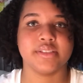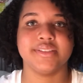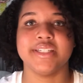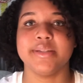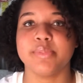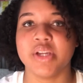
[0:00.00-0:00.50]

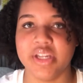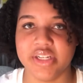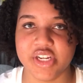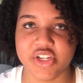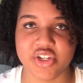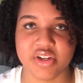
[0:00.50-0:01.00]
deep
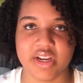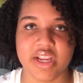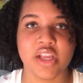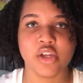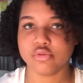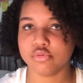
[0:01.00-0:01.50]
conditioning.
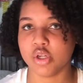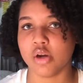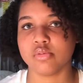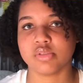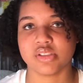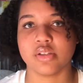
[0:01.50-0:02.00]

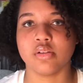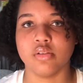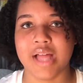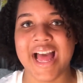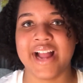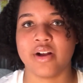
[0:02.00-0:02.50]
Don't still
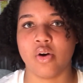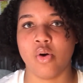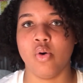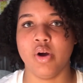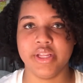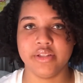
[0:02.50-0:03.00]
lack
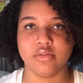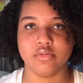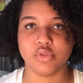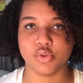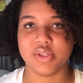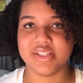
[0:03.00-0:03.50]
on
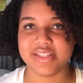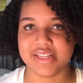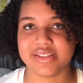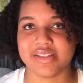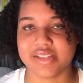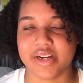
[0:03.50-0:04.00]
doing the
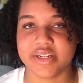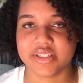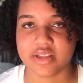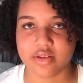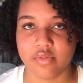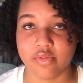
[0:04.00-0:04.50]

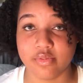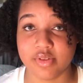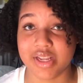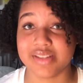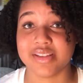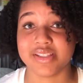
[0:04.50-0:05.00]

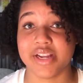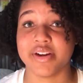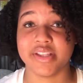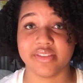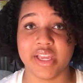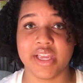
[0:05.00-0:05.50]

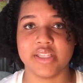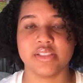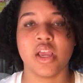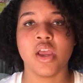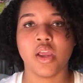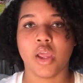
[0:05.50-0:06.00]
necessary things
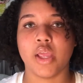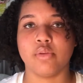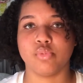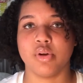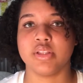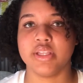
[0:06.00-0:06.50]

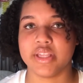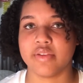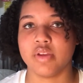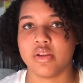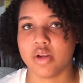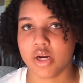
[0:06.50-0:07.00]
and really
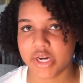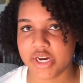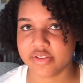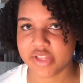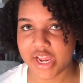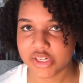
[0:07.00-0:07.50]
giving your
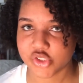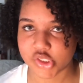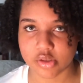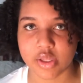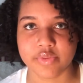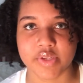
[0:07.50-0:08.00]
hair the extra
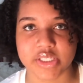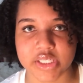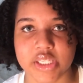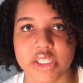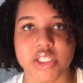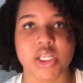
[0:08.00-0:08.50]
love it
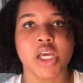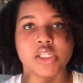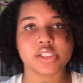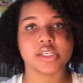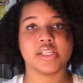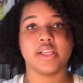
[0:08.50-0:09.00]
needs
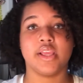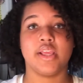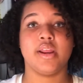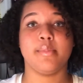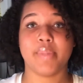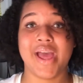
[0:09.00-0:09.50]
to
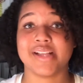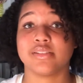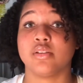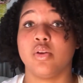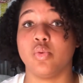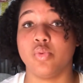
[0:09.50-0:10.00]
get it back
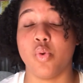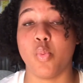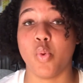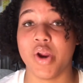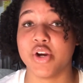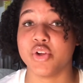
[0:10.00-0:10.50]
to the
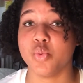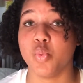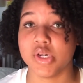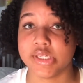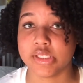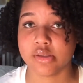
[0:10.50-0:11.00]
where you
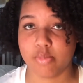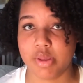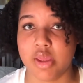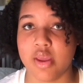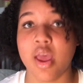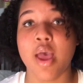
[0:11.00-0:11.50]
want it to
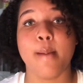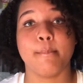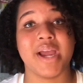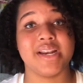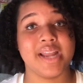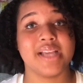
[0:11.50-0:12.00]
be.
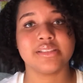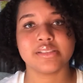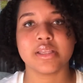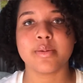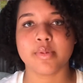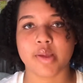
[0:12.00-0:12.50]
My next
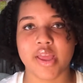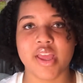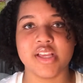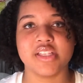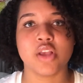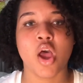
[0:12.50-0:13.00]
tip
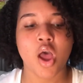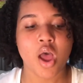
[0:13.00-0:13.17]
is